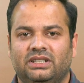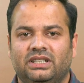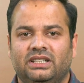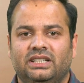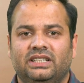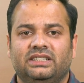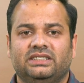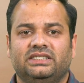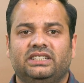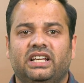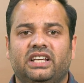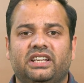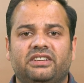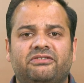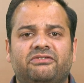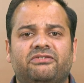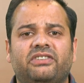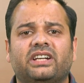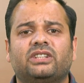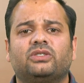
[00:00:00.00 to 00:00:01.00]
The
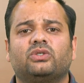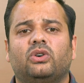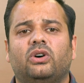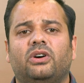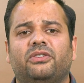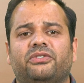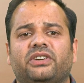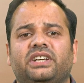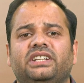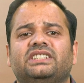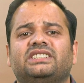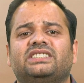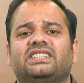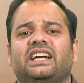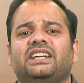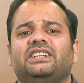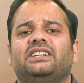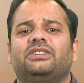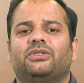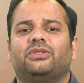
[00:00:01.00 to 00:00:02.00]
effect of
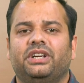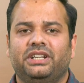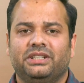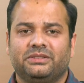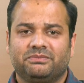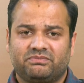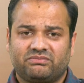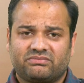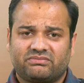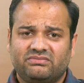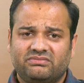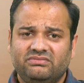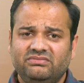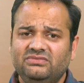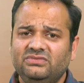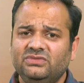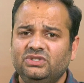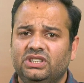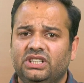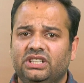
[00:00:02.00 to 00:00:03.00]
insider trading
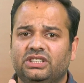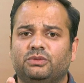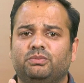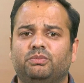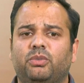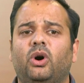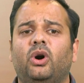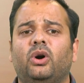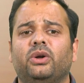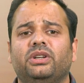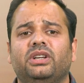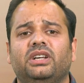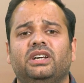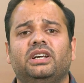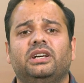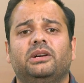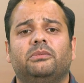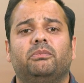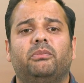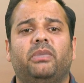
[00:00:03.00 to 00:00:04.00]
is borne
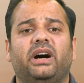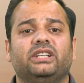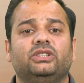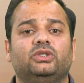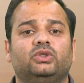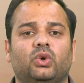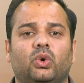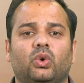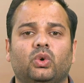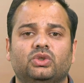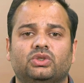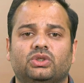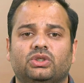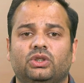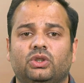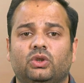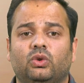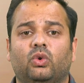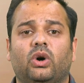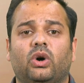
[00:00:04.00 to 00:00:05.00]
by those
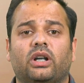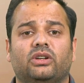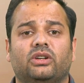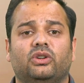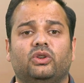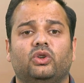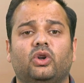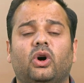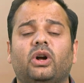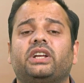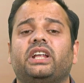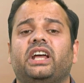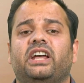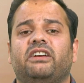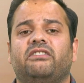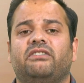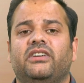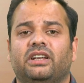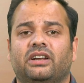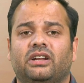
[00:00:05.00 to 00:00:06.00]
who are not
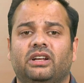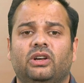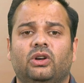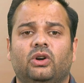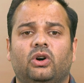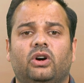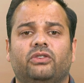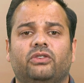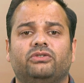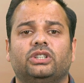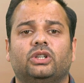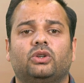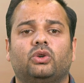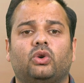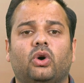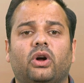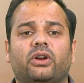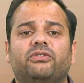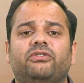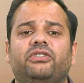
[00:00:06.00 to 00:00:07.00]
aware of the
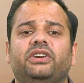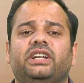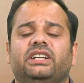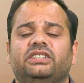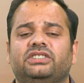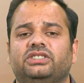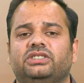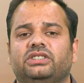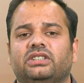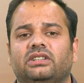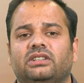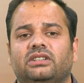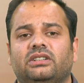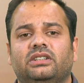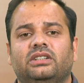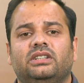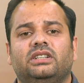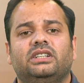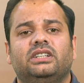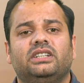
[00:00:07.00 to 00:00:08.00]
confidential
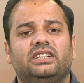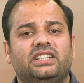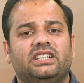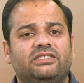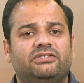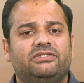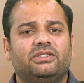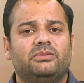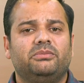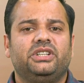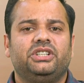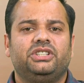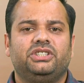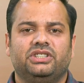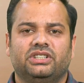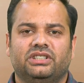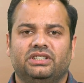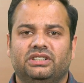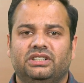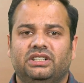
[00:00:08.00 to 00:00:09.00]

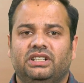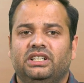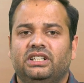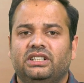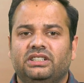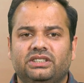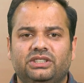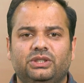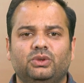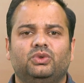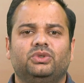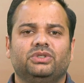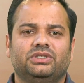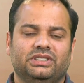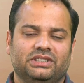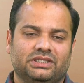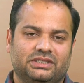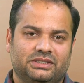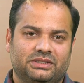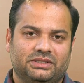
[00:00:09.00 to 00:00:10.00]
information due to
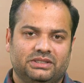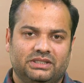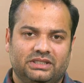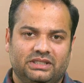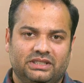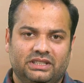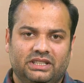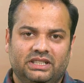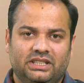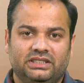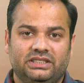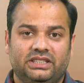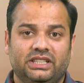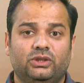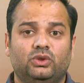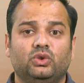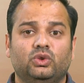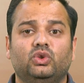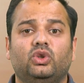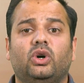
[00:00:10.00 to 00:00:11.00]
this. They
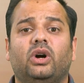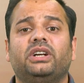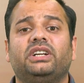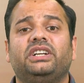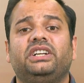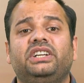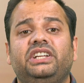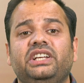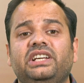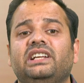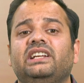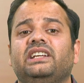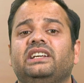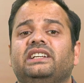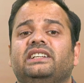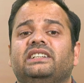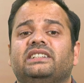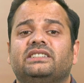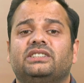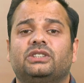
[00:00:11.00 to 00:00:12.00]
do not deal in
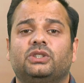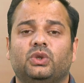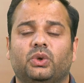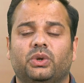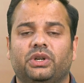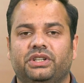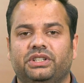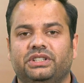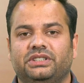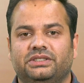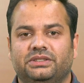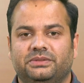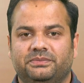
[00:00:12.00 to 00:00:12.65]
securities.